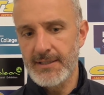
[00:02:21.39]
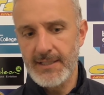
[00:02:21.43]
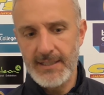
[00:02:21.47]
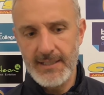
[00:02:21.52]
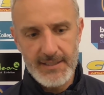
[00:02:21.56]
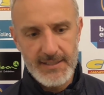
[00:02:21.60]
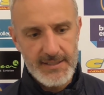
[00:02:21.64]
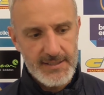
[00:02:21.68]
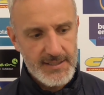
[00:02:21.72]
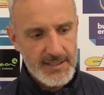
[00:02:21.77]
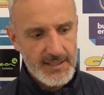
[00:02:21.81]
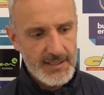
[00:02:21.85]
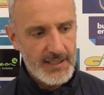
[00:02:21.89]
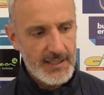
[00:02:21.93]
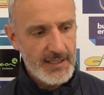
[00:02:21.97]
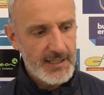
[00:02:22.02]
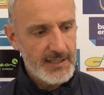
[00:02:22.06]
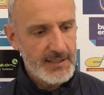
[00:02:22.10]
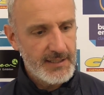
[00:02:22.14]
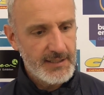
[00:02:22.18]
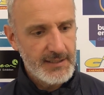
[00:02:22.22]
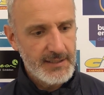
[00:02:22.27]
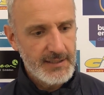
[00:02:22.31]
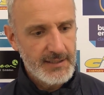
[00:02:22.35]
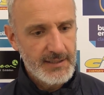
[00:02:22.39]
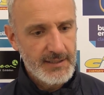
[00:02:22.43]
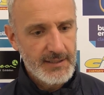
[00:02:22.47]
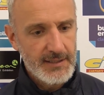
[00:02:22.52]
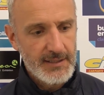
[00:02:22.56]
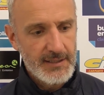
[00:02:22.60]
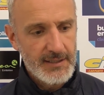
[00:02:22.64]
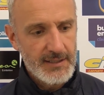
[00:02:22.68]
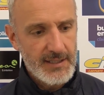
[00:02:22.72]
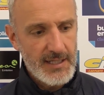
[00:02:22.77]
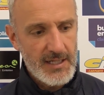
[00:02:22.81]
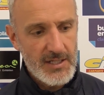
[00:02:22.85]
And
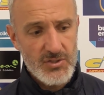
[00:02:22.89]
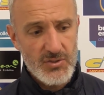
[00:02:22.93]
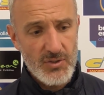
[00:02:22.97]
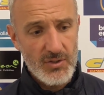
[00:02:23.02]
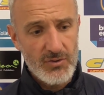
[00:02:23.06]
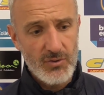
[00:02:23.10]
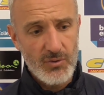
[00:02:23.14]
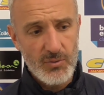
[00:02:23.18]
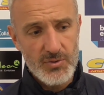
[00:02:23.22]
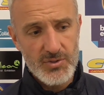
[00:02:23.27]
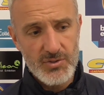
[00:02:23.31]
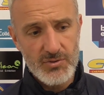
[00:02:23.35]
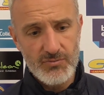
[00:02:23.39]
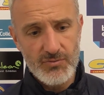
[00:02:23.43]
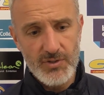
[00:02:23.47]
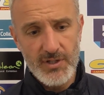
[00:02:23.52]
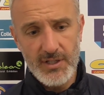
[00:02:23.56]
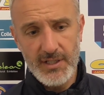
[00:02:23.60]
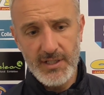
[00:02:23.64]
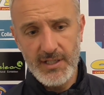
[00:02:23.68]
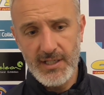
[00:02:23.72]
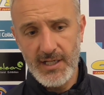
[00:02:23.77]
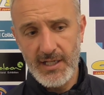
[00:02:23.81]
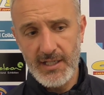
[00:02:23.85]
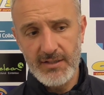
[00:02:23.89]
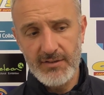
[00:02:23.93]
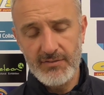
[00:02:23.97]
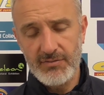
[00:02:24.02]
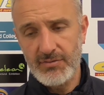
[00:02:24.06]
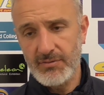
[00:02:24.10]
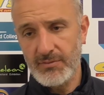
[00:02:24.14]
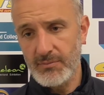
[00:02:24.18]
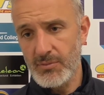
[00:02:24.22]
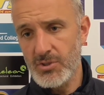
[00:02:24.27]
so I thought it was a really kind of